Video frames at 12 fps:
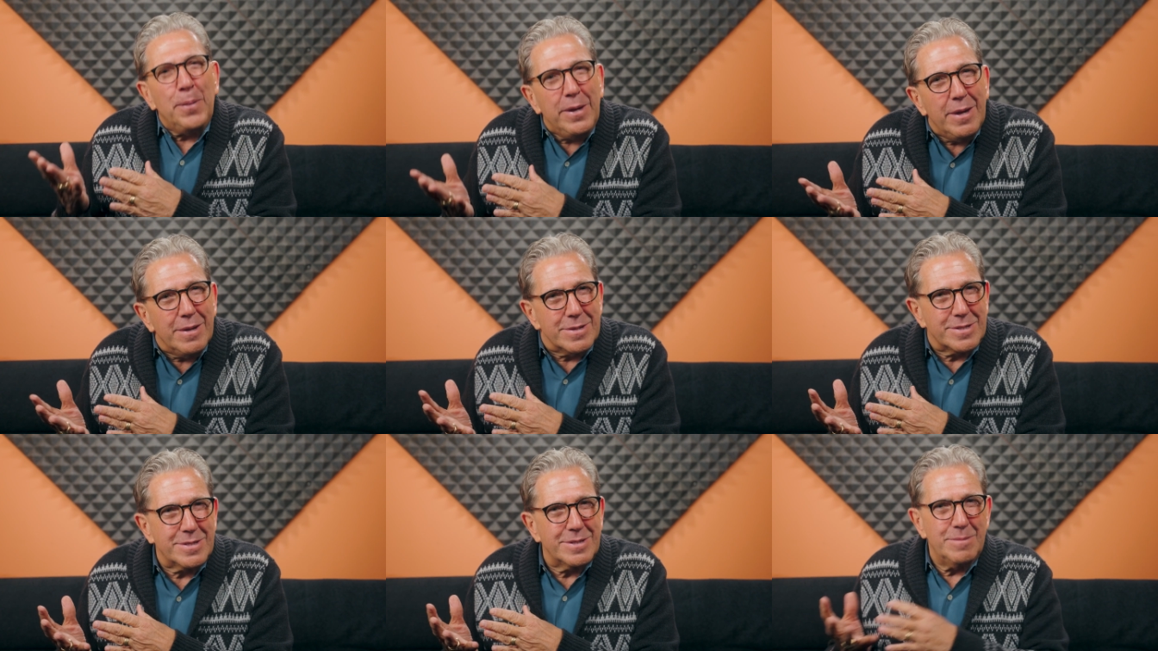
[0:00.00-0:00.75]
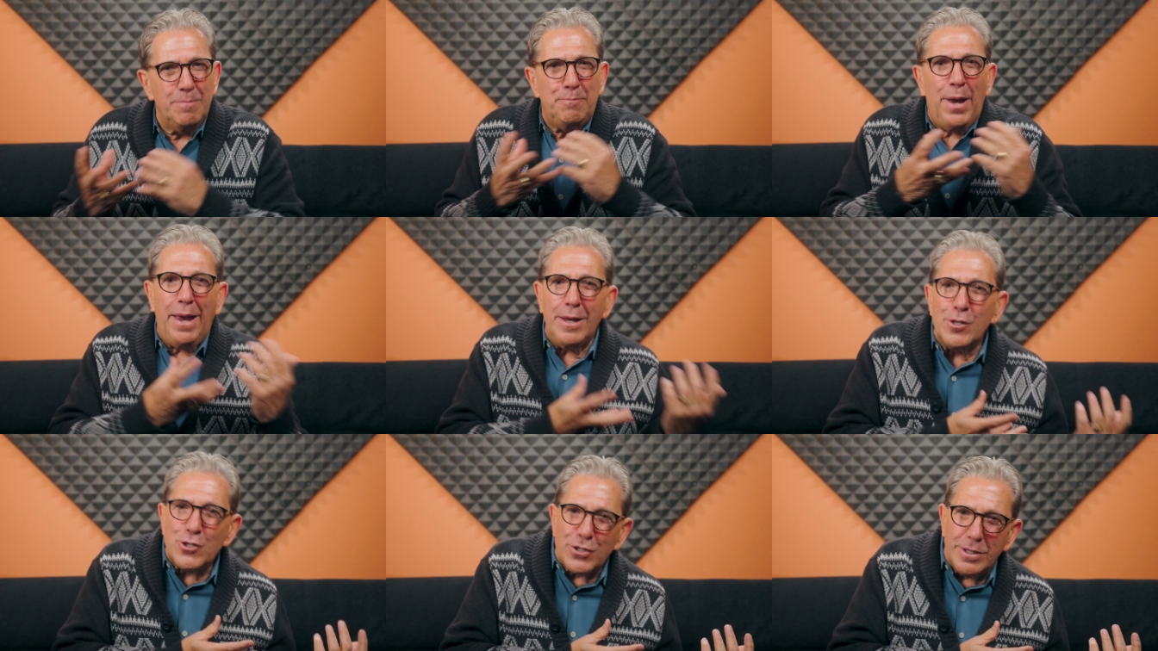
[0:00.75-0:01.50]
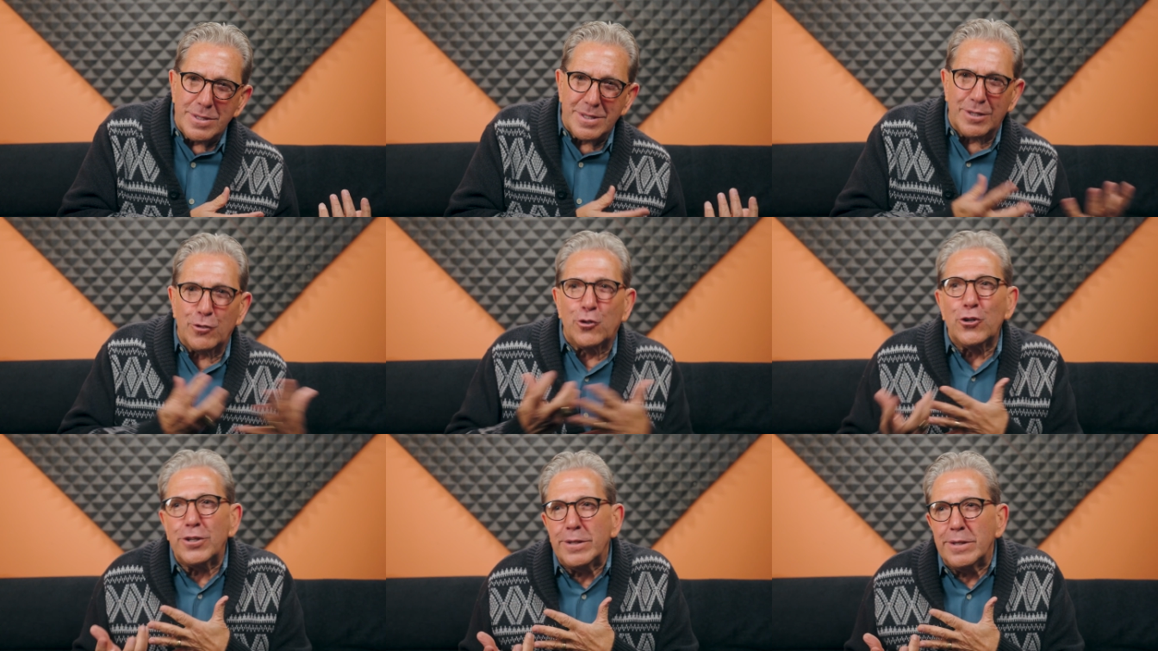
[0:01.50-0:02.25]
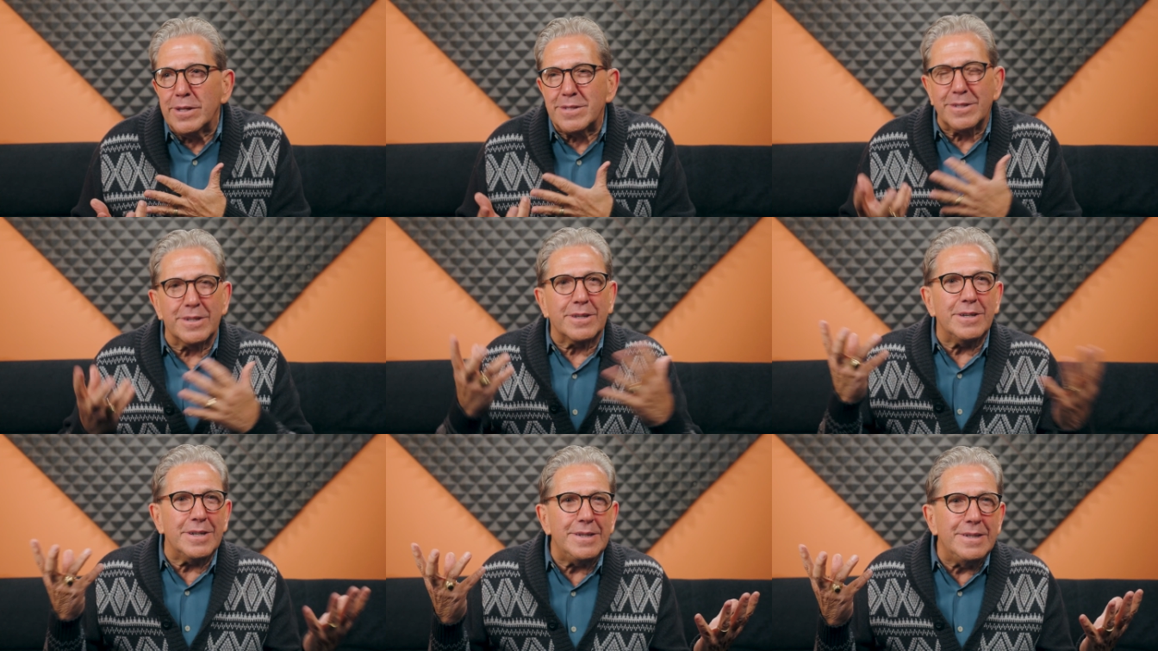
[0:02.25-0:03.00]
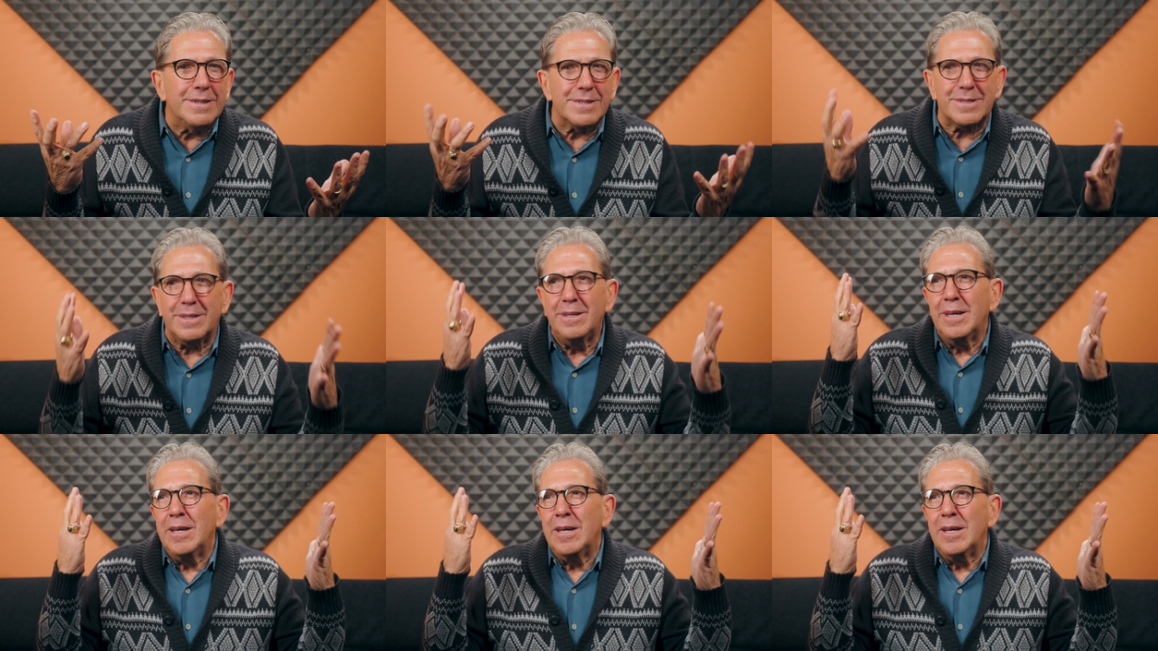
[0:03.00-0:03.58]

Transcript: peace and patience and goodness and kindness and